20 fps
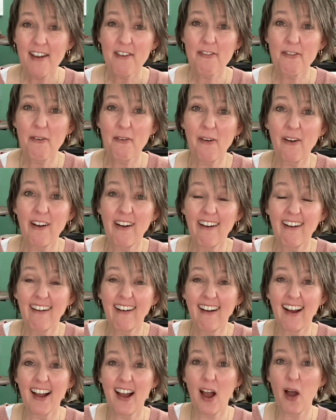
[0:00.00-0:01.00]

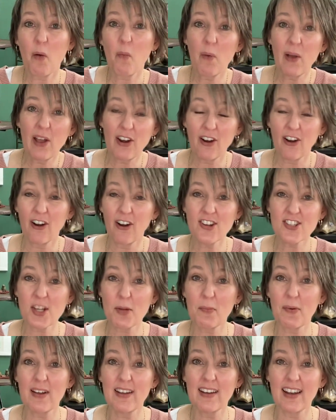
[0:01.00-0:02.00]
for a winner,
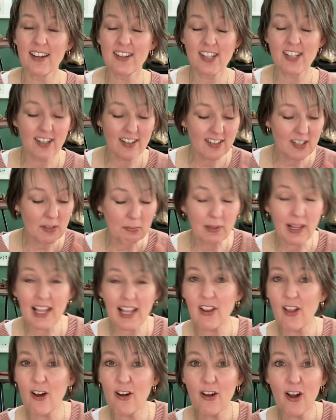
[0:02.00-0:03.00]
someone to
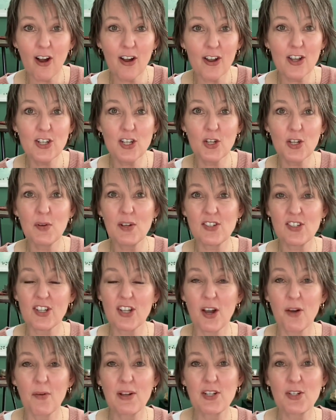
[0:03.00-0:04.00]
play along. All you do is you
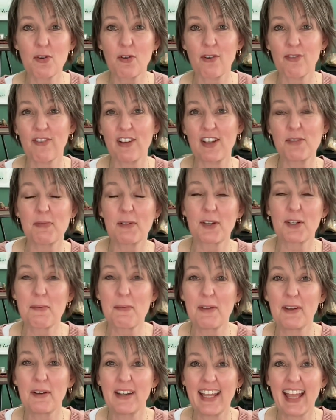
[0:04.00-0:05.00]
go into our Facebook
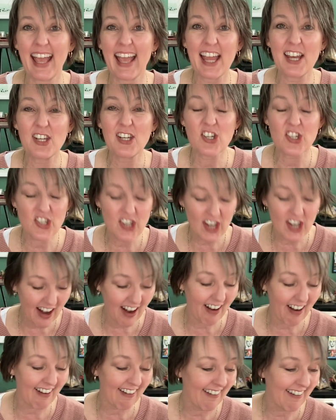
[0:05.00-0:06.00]
community and you
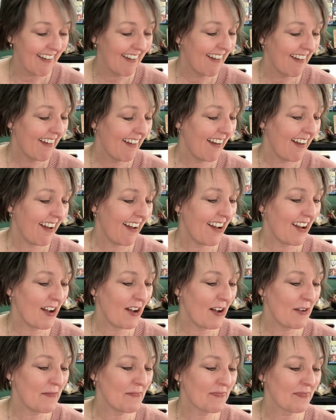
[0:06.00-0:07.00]
share
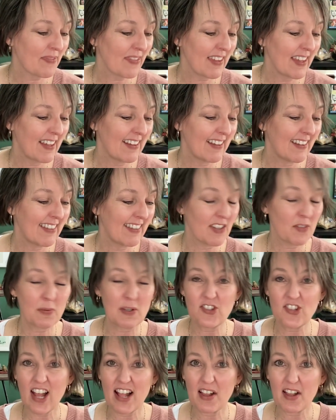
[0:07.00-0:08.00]
this
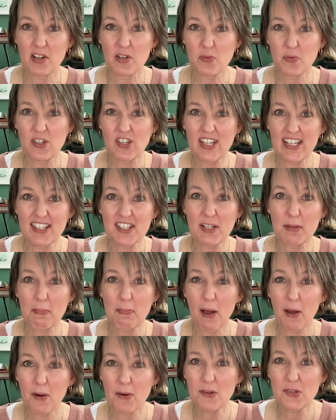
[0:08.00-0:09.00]
week's challenge, which is to
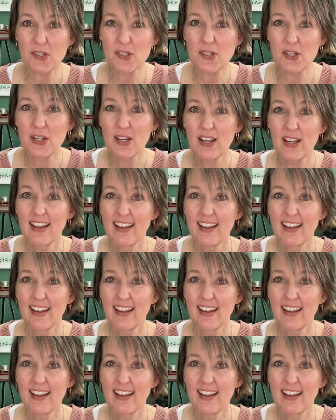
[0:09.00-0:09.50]
post